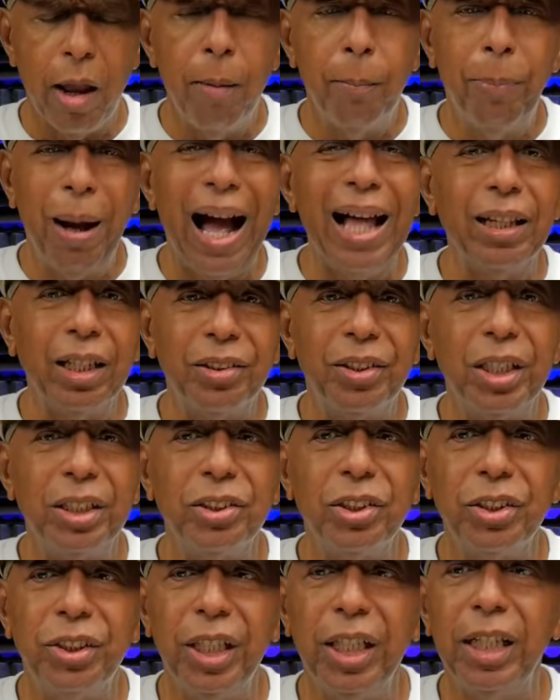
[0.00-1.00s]

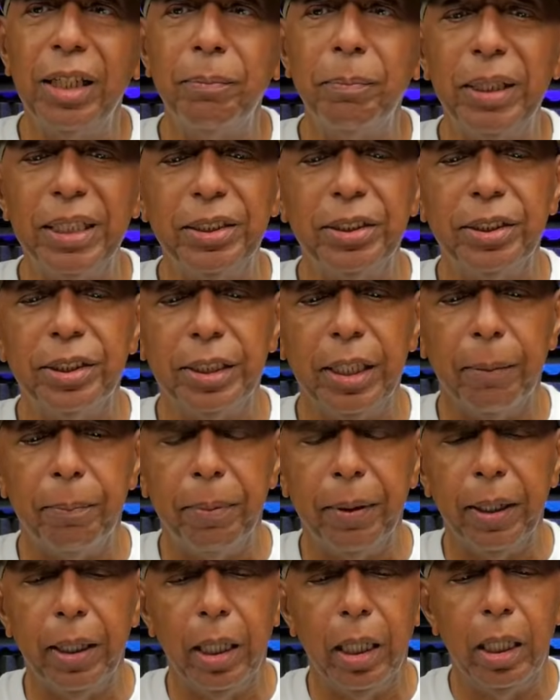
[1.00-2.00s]
politicians here in
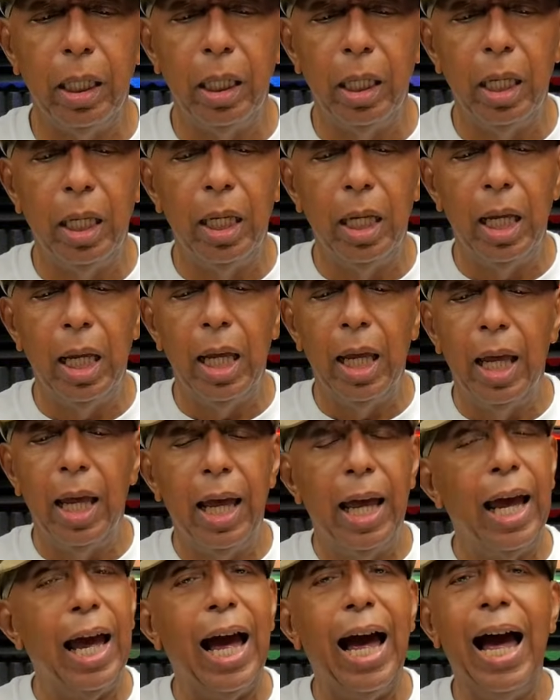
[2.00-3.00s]
Mississippi,
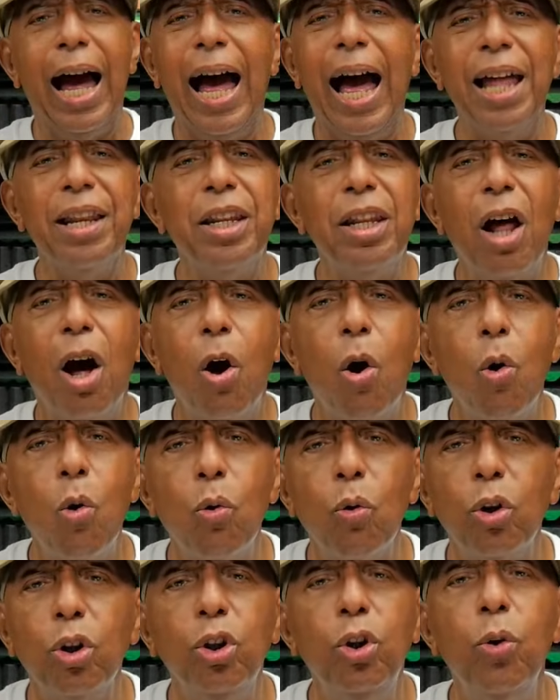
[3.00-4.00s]
I
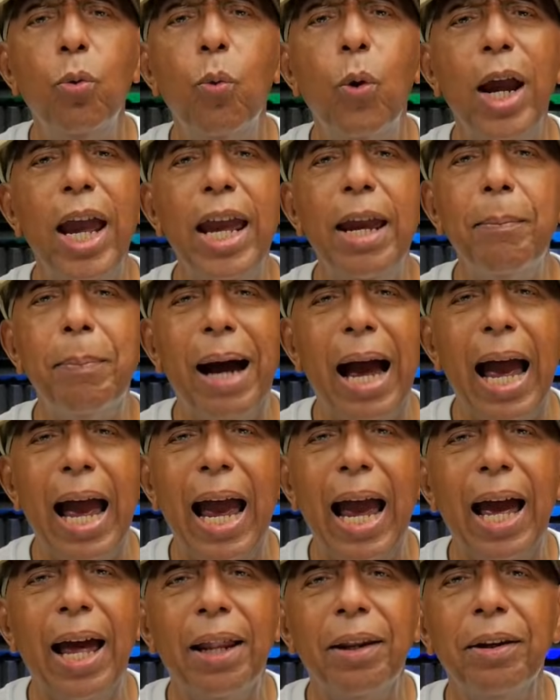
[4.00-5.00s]
know you way
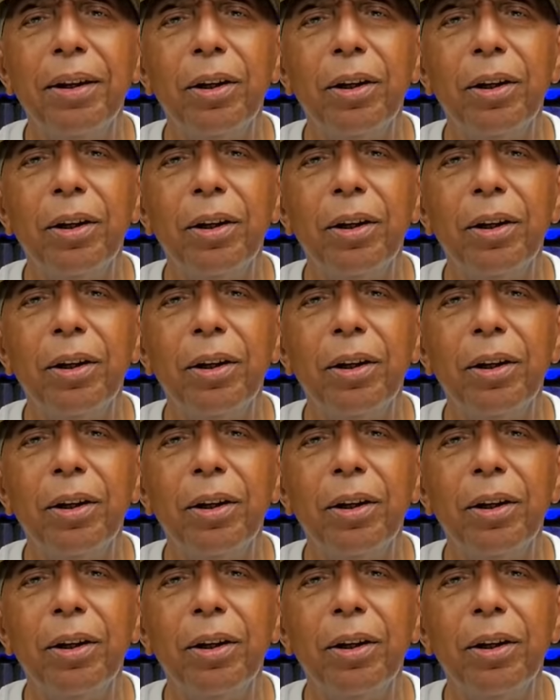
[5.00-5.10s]
behind